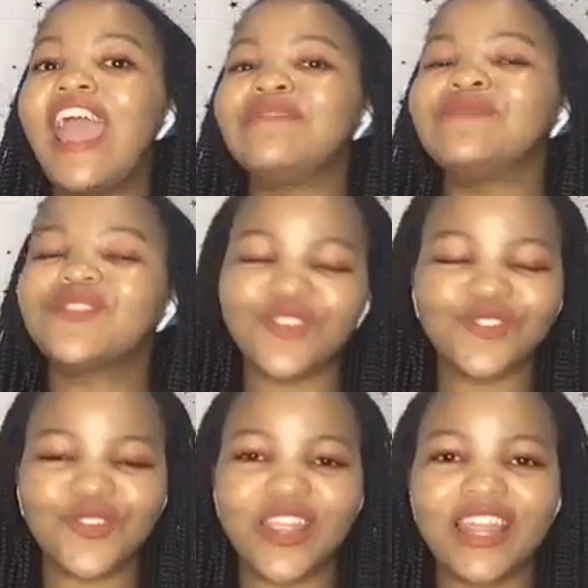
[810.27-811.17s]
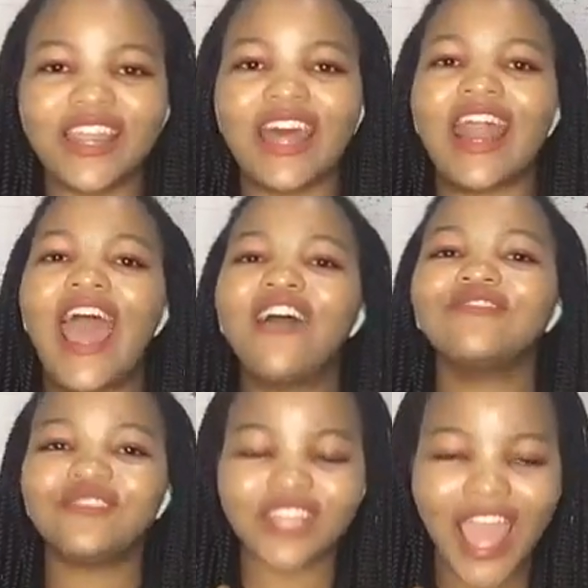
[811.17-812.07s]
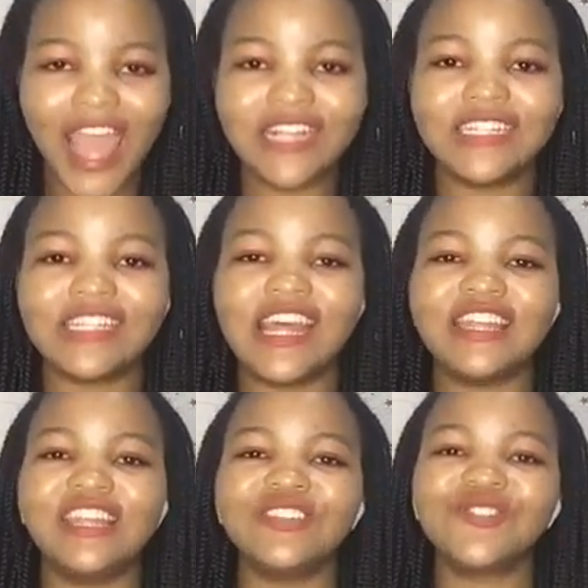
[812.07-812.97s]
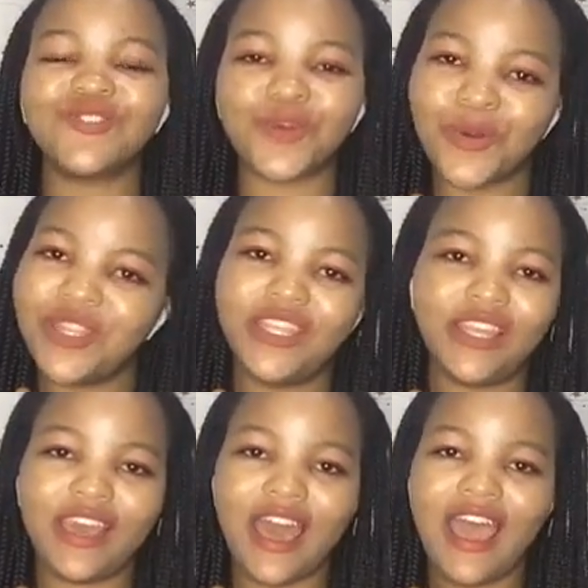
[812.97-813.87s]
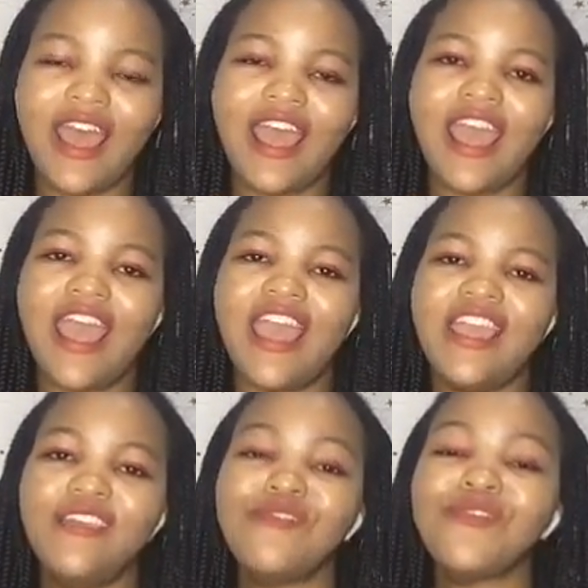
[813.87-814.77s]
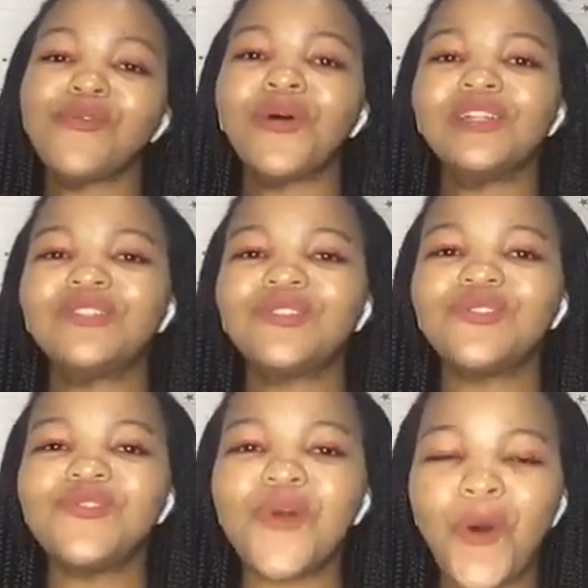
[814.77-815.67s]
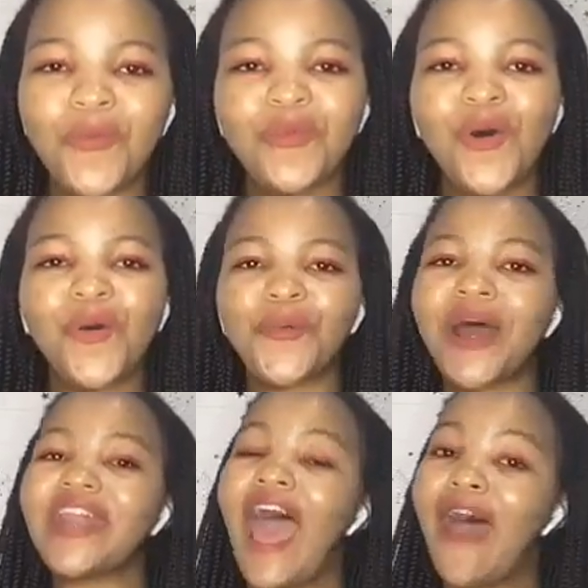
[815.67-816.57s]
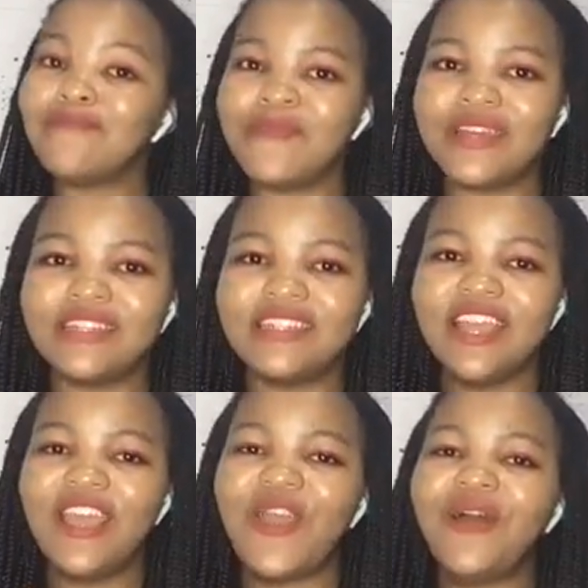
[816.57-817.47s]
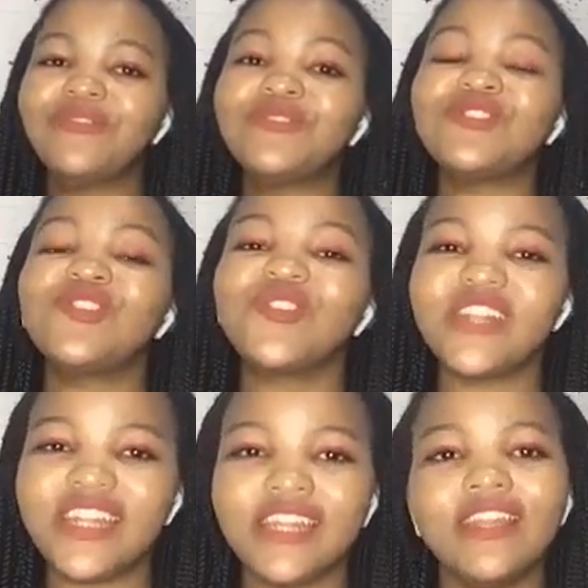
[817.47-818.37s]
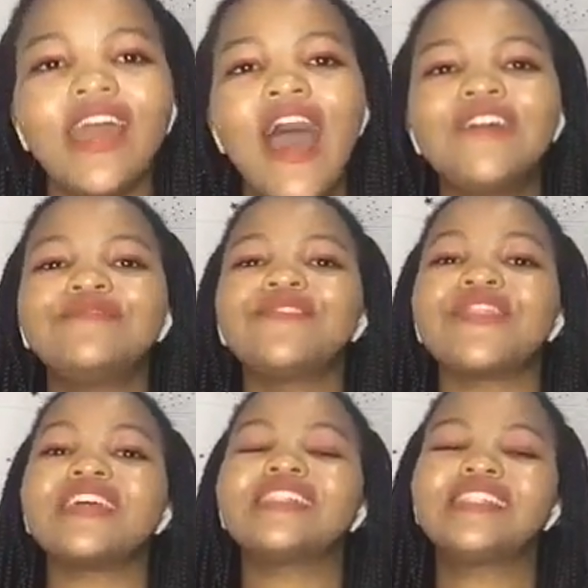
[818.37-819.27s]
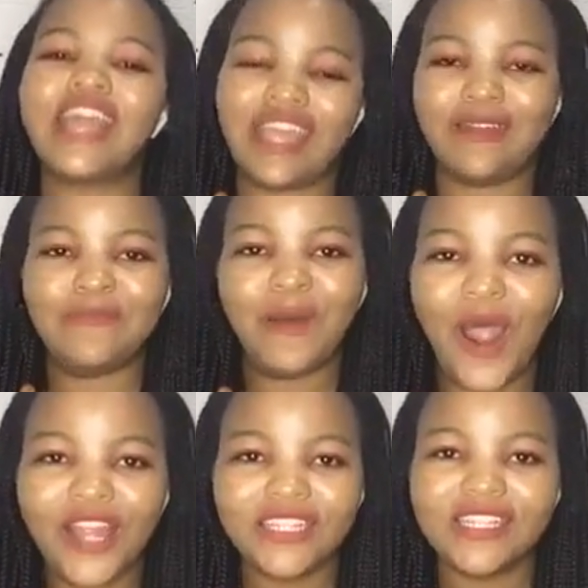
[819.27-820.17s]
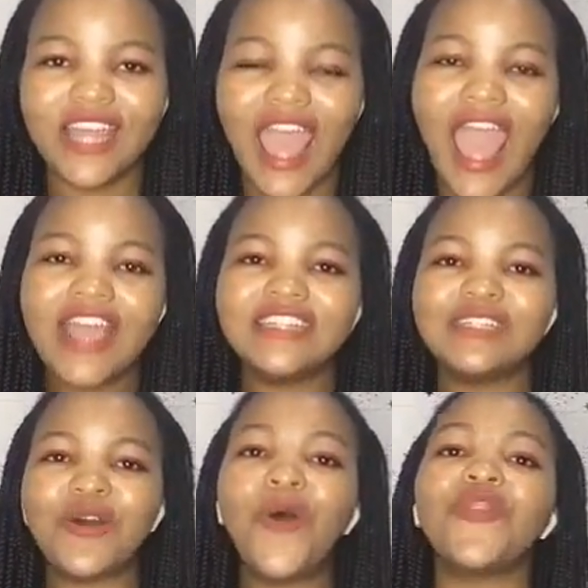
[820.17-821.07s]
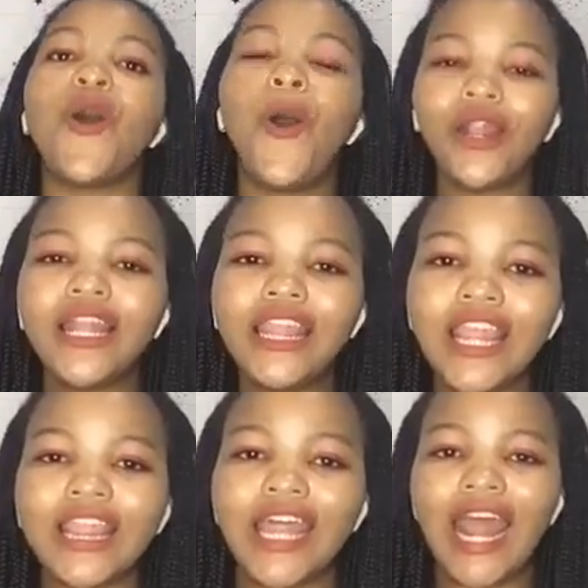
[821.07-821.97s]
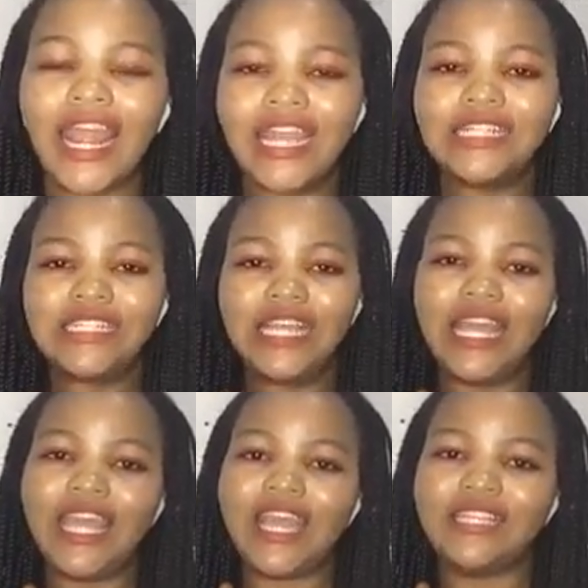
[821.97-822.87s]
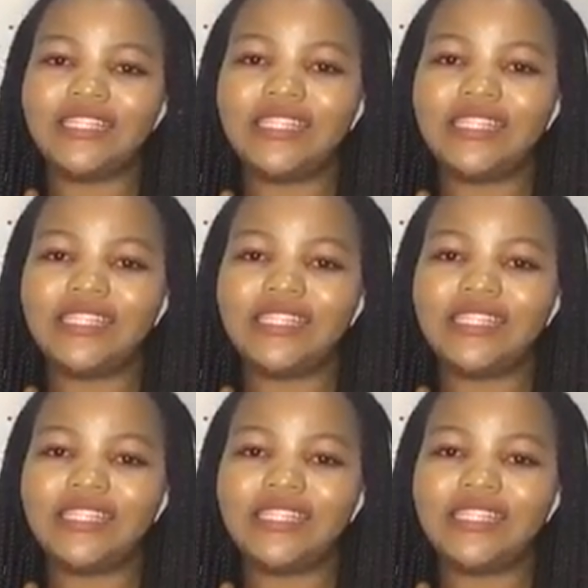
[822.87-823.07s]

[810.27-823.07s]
So sorry that I have to end the story here. If you want to know more what happened, you have to tune in for the second part. And the only thing that I can say is